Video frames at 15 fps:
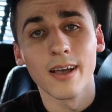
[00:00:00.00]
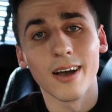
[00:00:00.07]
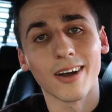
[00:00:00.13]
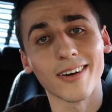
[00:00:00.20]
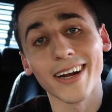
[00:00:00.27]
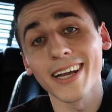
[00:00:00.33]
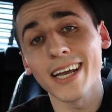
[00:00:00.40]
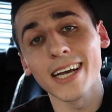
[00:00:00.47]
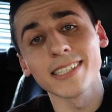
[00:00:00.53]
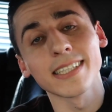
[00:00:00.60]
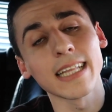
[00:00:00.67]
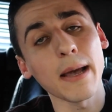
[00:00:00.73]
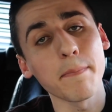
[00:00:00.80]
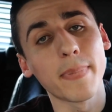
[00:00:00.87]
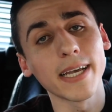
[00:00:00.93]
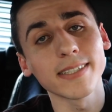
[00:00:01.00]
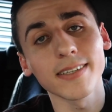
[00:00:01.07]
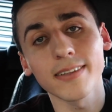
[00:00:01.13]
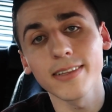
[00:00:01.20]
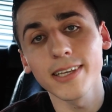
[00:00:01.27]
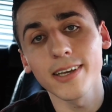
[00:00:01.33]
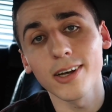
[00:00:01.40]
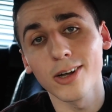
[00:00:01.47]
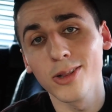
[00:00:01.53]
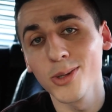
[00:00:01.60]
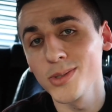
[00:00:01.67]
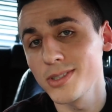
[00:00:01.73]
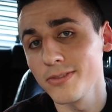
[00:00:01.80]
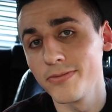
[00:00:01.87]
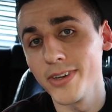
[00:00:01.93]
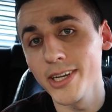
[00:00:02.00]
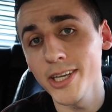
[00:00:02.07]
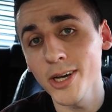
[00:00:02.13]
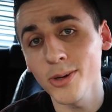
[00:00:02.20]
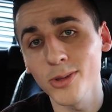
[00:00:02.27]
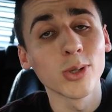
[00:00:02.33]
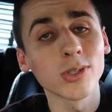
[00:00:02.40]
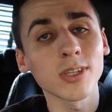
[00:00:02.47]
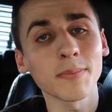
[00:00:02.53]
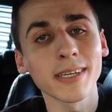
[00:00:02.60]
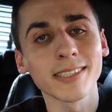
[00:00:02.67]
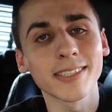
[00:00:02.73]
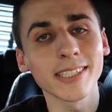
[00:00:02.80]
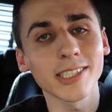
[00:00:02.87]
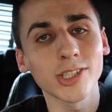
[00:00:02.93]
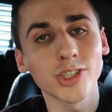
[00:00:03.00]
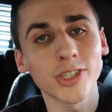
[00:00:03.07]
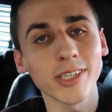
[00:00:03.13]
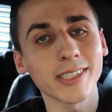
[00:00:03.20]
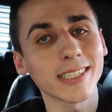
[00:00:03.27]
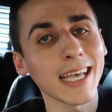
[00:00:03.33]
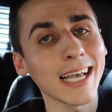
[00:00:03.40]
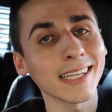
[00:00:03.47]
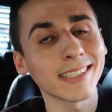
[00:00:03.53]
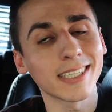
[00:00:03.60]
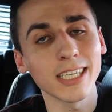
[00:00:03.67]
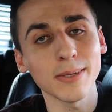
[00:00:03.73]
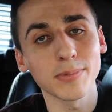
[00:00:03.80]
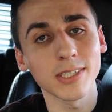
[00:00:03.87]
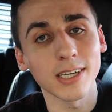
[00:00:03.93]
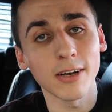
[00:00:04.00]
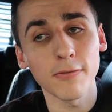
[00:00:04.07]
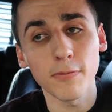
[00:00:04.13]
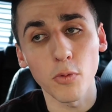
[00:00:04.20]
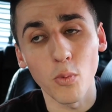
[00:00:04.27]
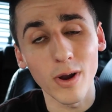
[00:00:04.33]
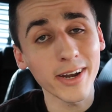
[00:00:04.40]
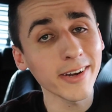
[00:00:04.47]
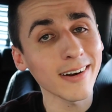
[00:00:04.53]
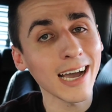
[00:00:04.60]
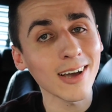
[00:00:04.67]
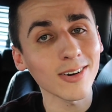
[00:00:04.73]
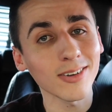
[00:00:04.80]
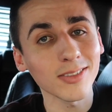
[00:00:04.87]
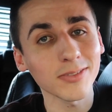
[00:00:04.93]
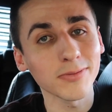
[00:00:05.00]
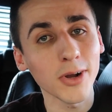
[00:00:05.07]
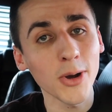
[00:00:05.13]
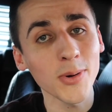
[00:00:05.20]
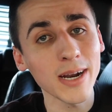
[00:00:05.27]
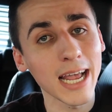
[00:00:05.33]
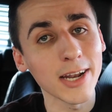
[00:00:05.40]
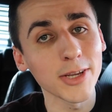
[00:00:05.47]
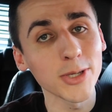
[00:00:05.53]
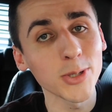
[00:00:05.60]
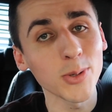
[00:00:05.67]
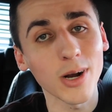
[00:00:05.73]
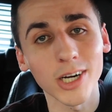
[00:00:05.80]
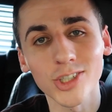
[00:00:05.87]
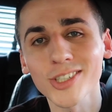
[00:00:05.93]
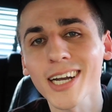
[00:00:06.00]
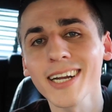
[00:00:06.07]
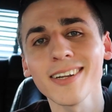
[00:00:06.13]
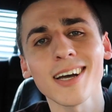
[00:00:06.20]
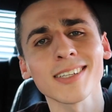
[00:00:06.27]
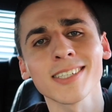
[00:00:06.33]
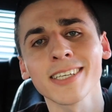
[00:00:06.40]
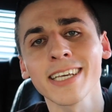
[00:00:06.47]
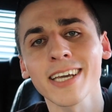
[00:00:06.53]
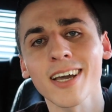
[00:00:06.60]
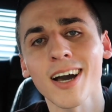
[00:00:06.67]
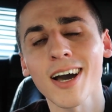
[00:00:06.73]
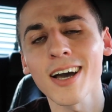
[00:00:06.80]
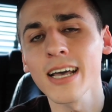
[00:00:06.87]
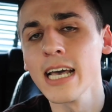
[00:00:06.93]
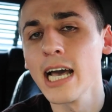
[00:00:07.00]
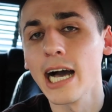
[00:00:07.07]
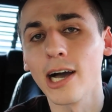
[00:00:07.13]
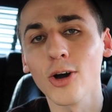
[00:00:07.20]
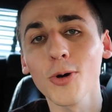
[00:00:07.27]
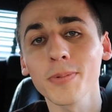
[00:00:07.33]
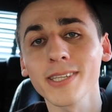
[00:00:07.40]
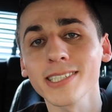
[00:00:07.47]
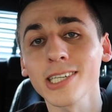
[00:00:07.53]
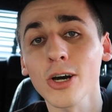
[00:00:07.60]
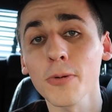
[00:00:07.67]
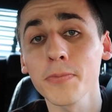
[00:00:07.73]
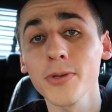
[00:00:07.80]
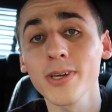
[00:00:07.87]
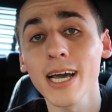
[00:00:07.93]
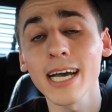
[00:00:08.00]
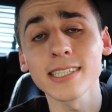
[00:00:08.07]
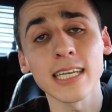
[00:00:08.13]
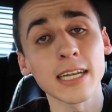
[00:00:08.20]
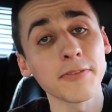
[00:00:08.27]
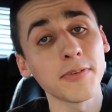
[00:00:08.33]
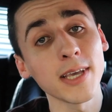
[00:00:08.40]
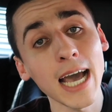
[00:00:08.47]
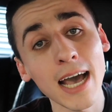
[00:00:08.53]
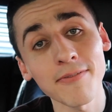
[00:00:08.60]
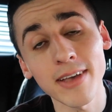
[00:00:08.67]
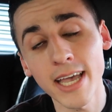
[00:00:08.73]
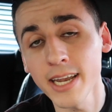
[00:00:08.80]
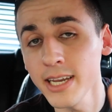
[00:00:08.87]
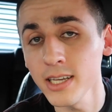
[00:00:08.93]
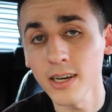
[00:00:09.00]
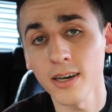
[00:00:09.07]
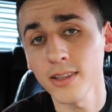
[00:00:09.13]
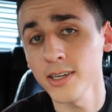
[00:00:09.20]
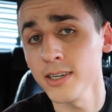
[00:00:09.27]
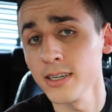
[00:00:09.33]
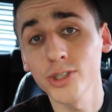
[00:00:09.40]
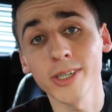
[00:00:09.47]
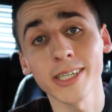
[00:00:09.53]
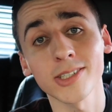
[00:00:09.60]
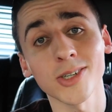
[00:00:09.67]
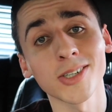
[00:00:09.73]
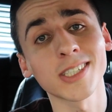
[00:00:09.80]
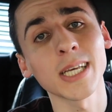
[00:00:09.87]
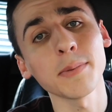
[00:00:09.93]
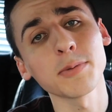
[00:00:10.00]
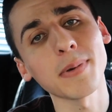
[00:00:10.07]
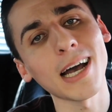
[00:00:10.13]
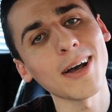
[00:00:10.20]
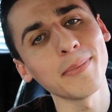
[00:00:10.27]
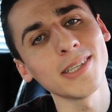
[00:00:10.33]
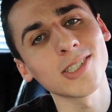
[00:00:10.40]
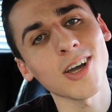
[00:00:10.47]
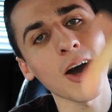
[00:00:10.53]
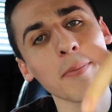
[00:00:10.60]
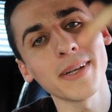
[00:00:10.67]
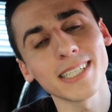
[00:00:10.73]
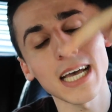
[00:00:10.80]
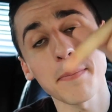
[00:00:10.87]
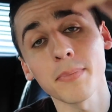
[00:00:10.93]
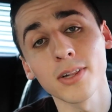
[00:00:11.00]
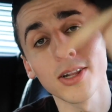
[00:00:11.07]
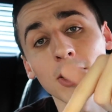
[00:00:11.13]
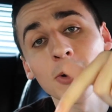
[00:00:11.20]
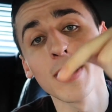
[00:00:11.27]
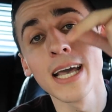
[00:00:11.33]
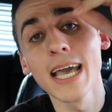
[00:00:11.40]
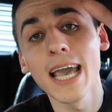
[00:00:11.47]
Alright guys, and that basically concludes the video. Those are my 6 tricks and tips of when you're out on the road and you are trying not to get caught. I hope this helped you guys, and if you have any other tricks or tips, by all means comment down below